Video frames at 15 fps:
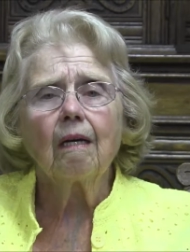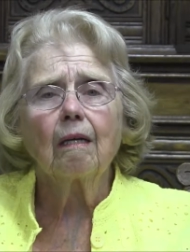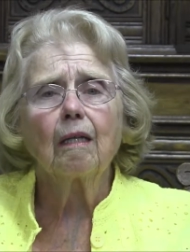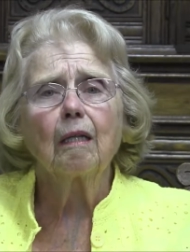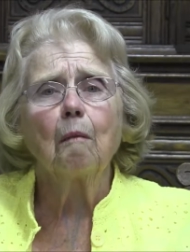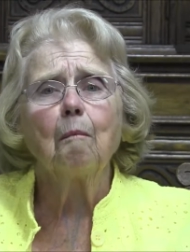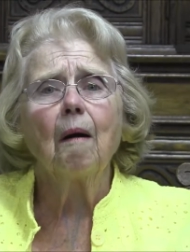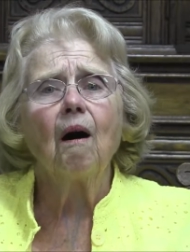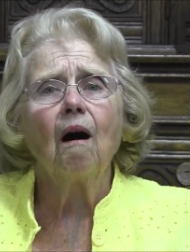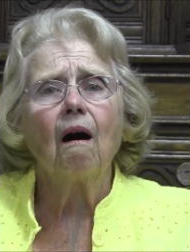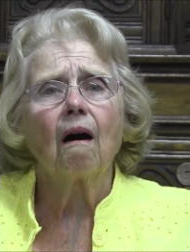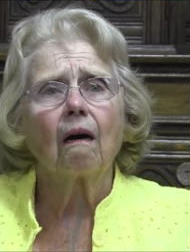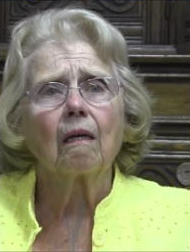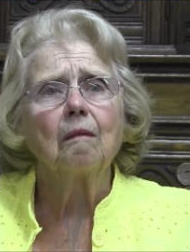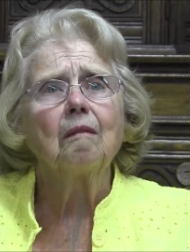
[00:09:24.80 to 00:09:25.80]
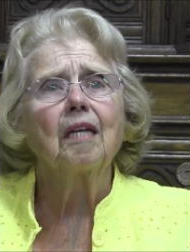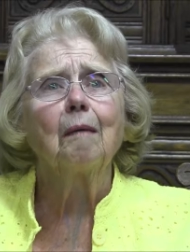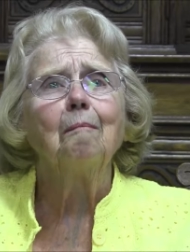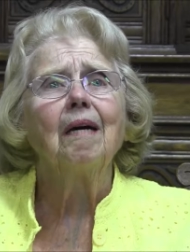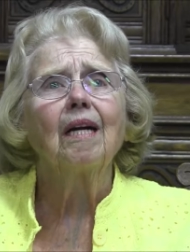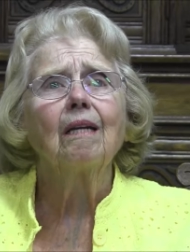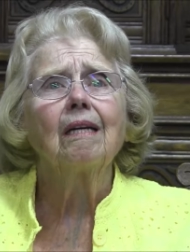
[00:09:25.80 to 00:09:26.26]
the bar,
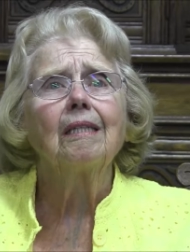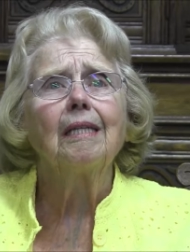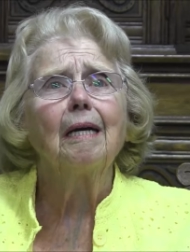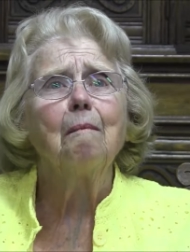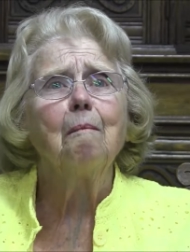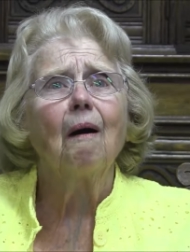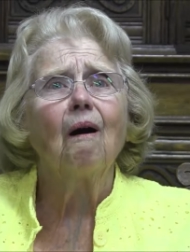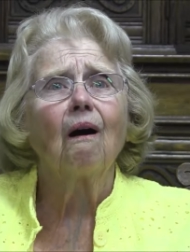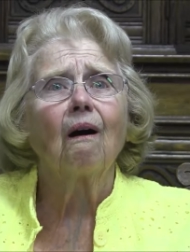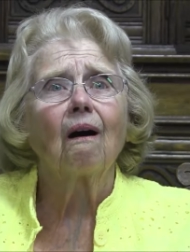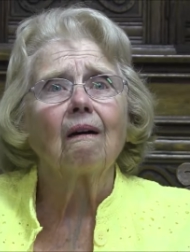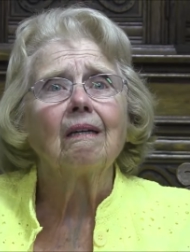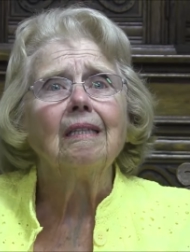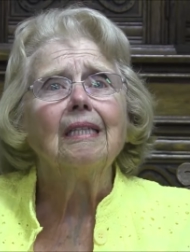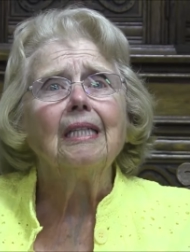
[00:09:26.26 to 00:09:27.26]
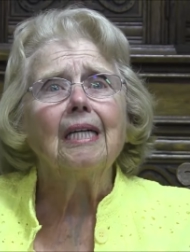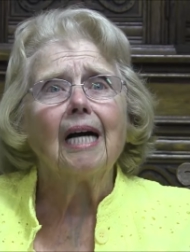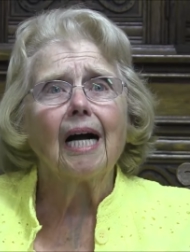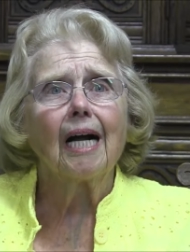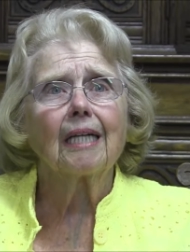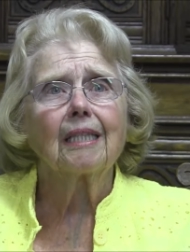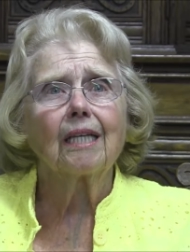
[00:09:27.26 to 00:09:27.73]
the Melody Bar,
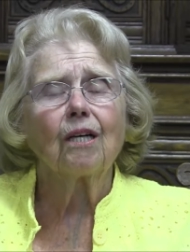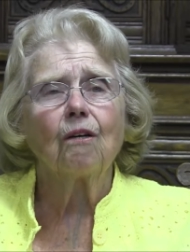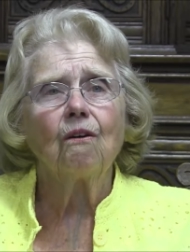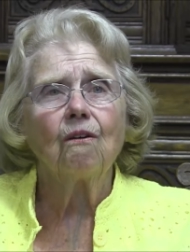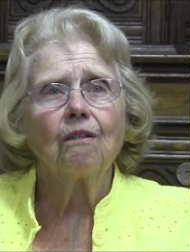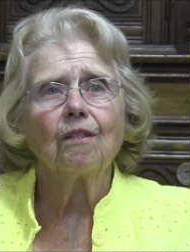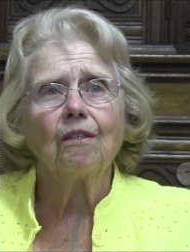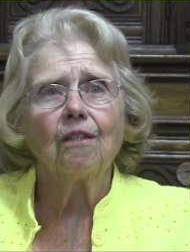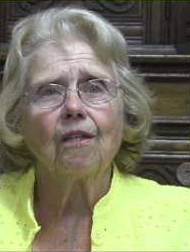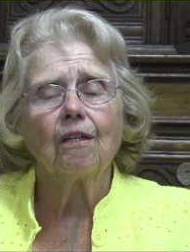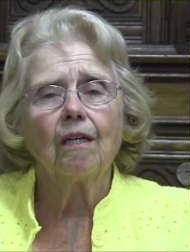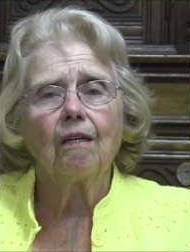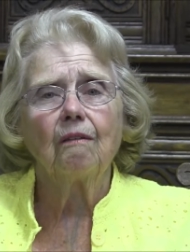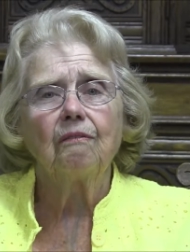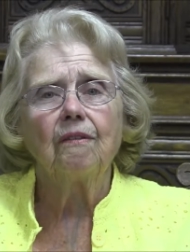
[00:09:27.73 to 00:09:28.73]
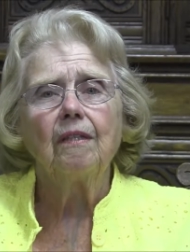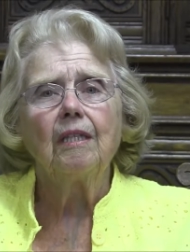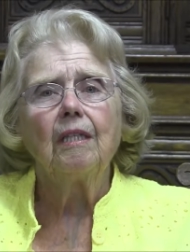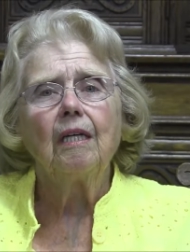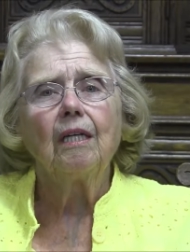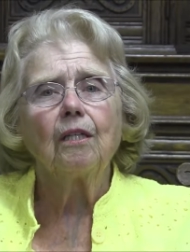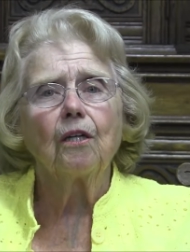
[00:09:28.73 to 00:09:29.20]
at the corner of
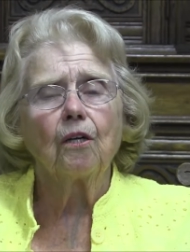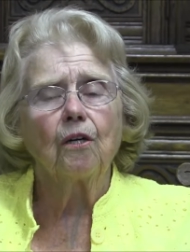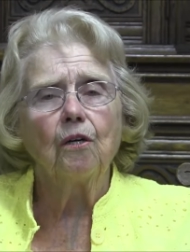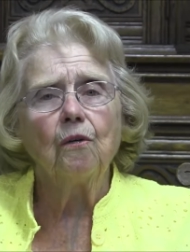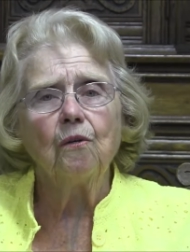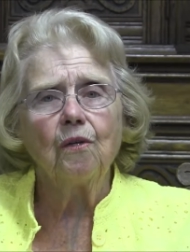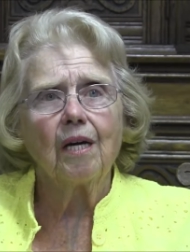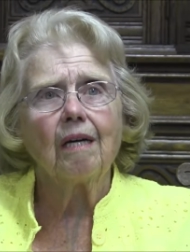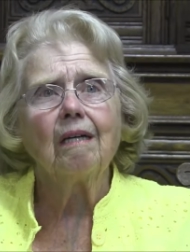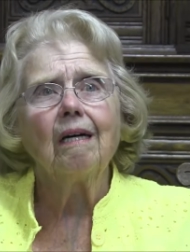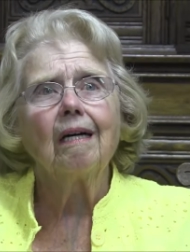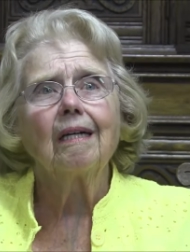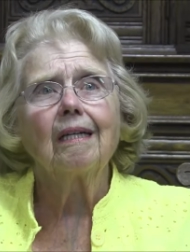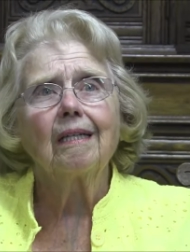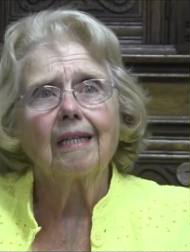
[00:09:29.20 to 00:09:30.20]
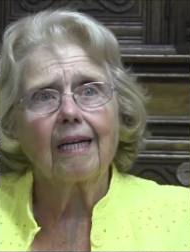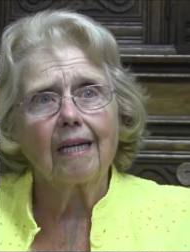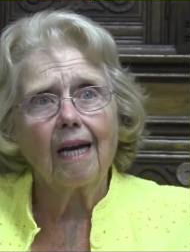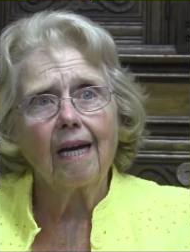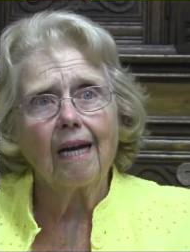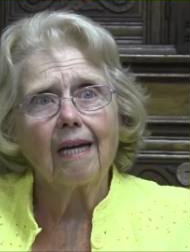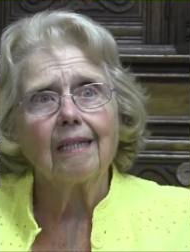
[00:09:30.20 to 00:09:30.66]
Laguna
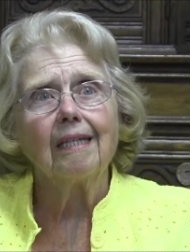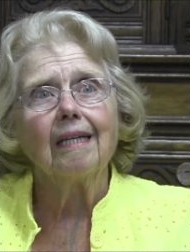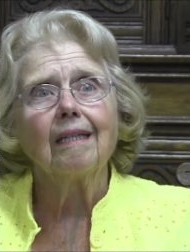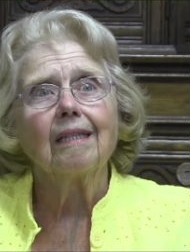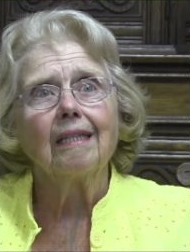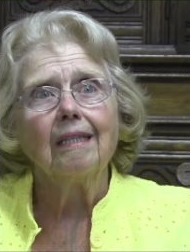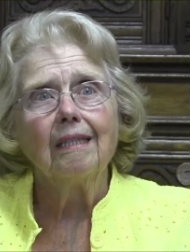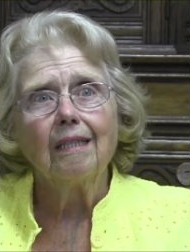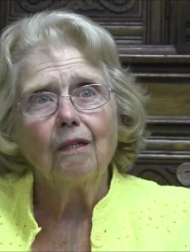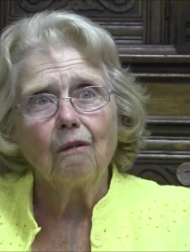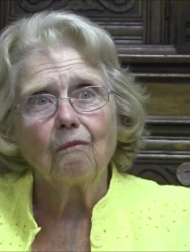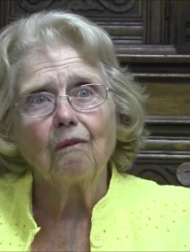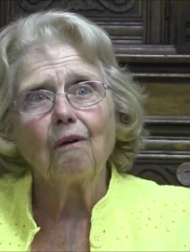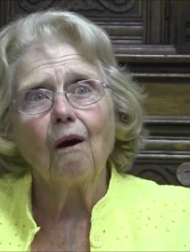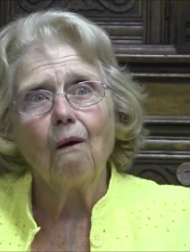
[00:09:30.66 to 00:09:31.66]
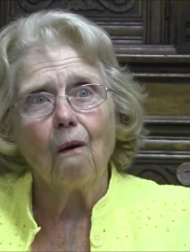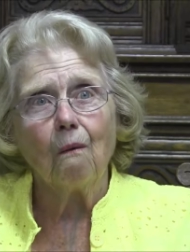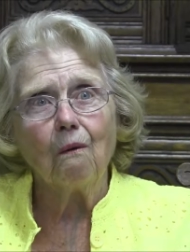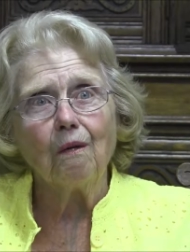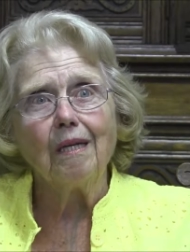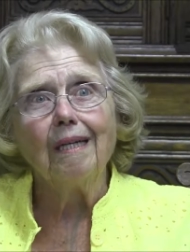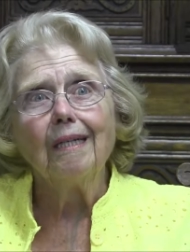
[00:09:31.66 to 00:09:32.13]
Canyon
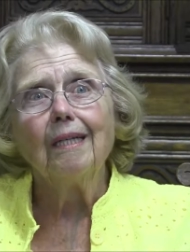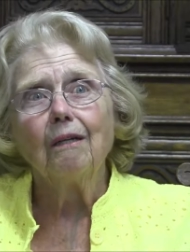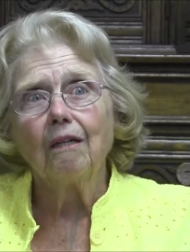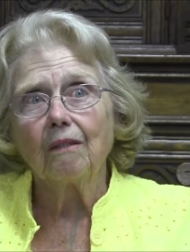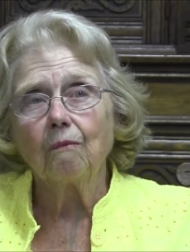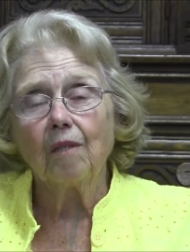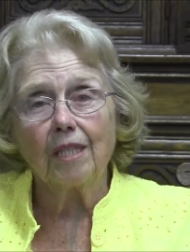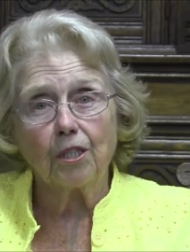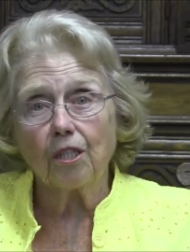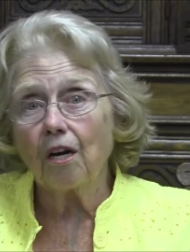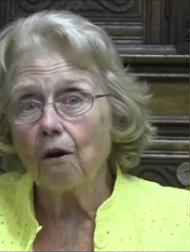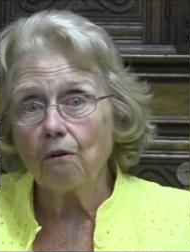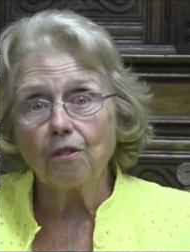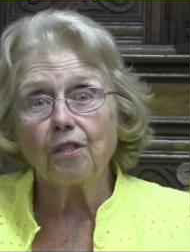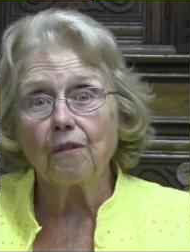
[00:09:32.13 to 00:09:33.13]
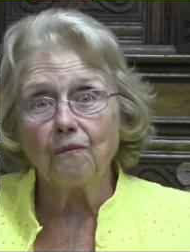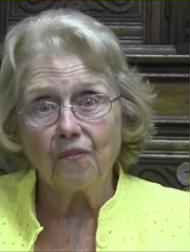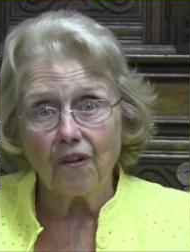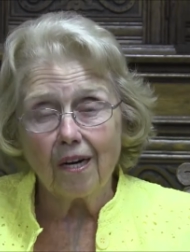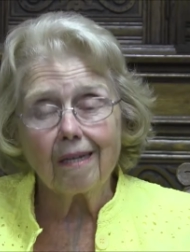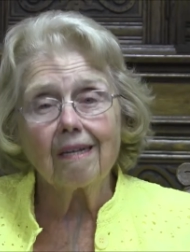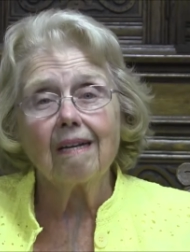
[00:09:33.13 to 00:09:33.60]
Road, which goes in
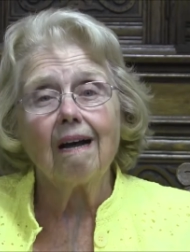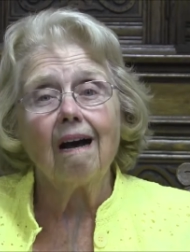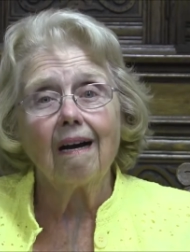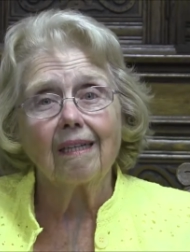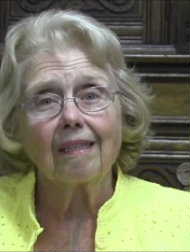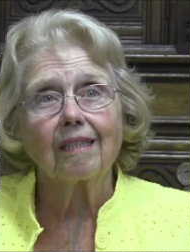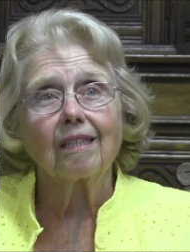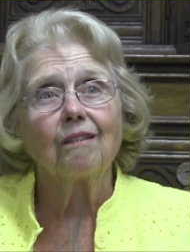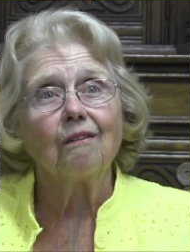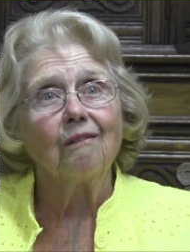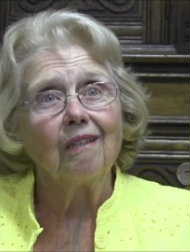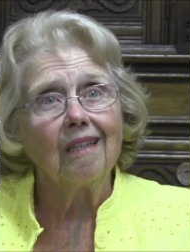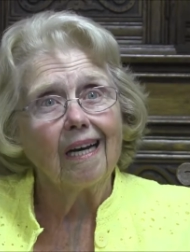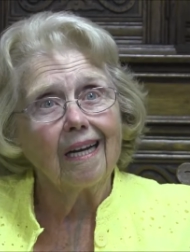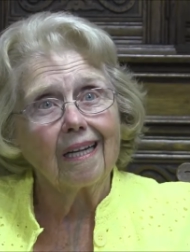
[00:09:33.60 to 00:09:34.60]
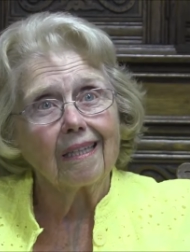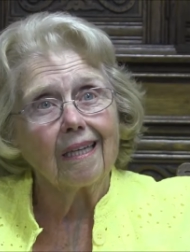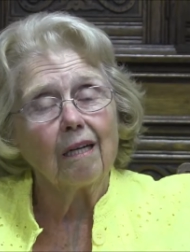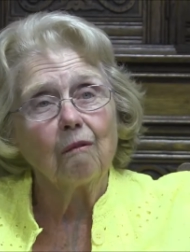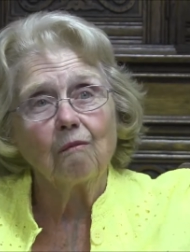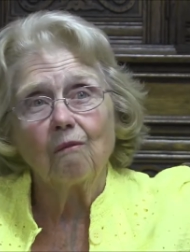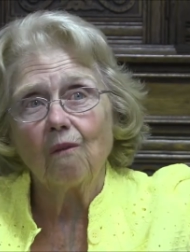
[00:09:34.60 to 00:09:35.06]
front of the high school and
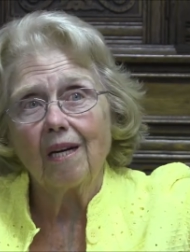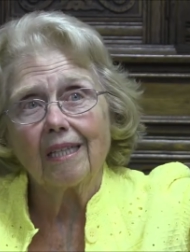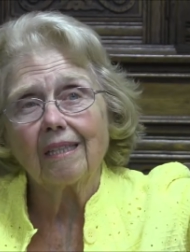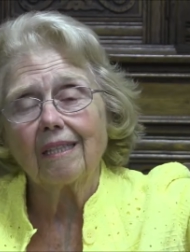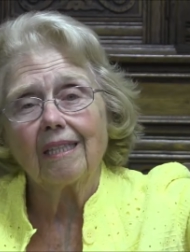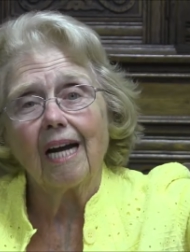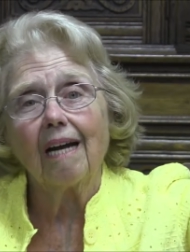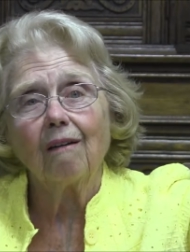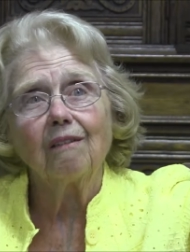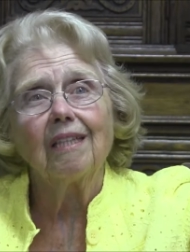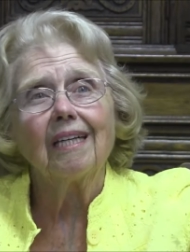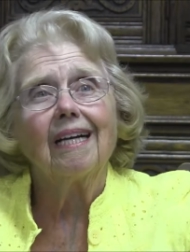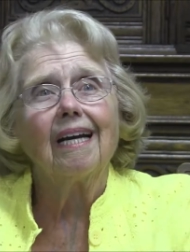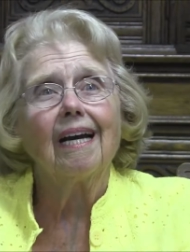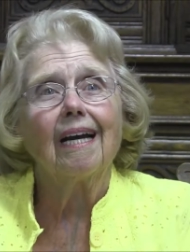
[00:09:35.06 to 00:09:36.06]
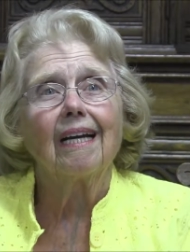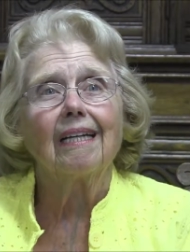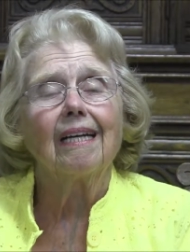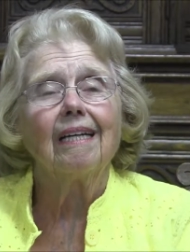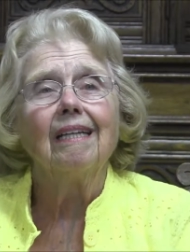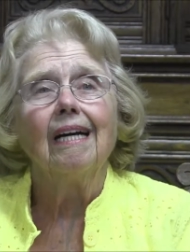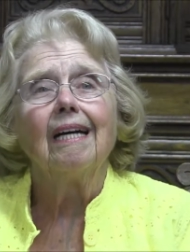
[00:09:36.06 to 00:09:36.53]
then went down the
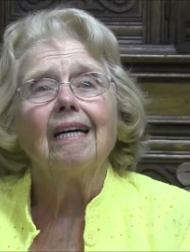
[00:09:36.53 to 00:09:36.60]
canyon,